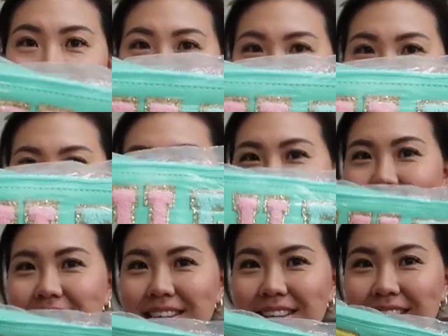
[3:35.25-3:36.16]

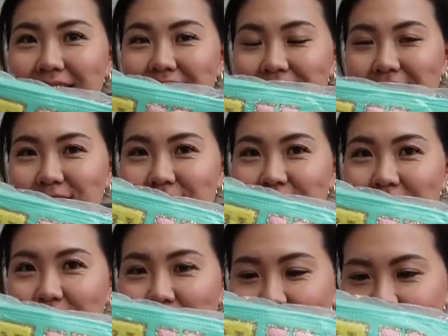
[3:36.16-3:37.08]
pouches. This is
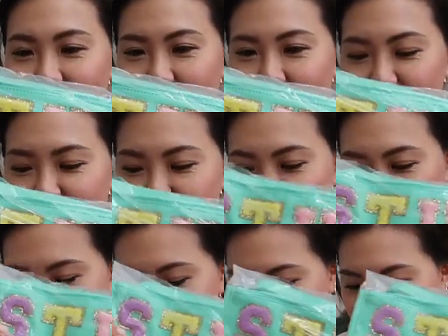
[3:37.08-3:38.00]
so cute.
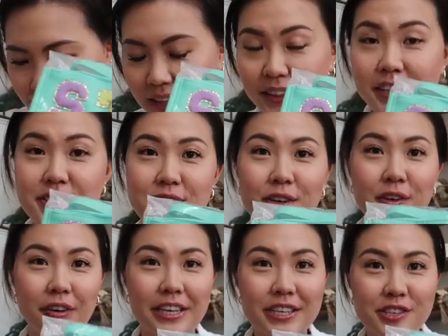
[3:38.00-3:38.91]
These are
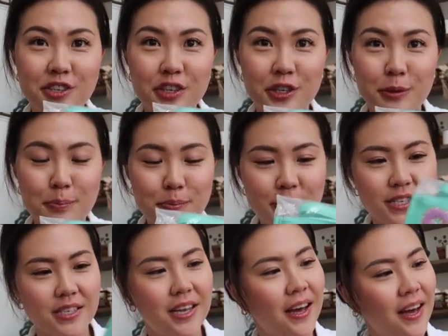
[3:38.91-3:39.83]
great dupes.
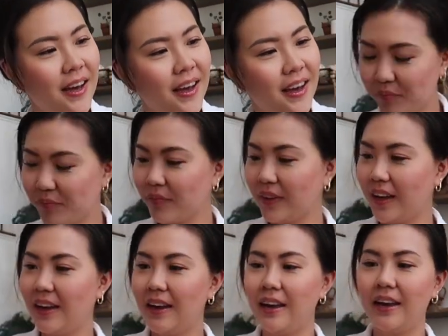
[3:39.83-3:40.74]

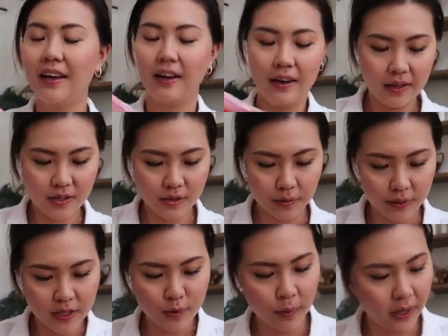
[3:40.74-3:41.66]
And so
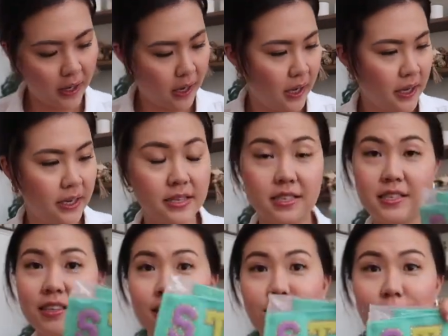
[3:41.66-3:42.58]
this one is
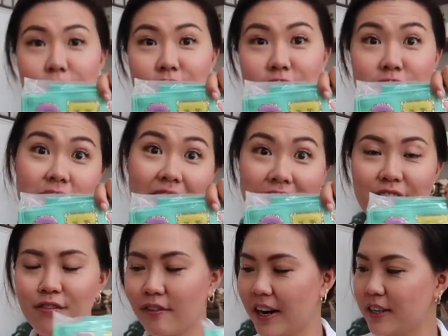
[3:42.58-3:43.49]
for
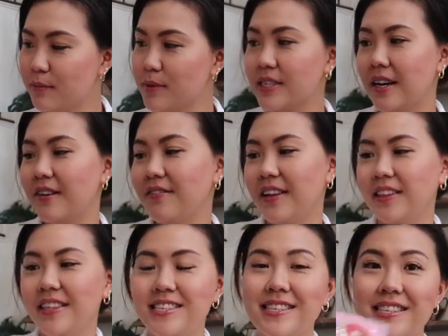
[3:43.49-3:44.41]
stuff, random stuff,
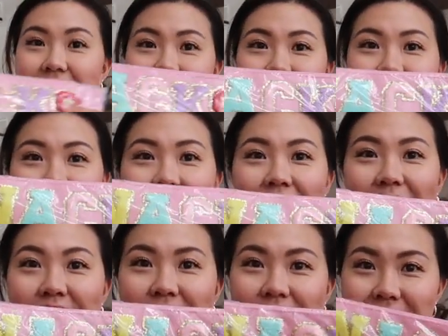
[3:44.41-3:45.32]
and this is
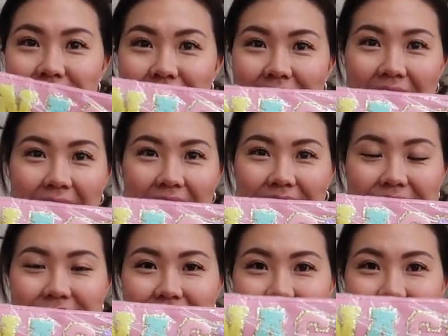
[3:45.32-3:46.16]
for snacks.